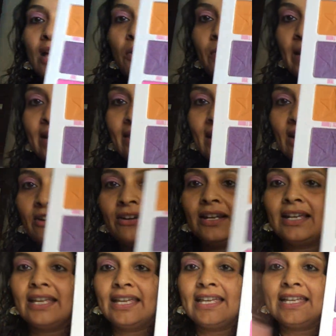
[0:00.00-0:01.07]
right there,
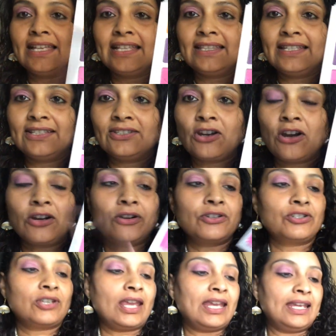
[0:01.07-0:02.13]
this darker
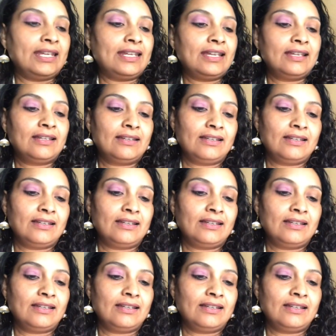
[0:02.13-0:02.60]
shade.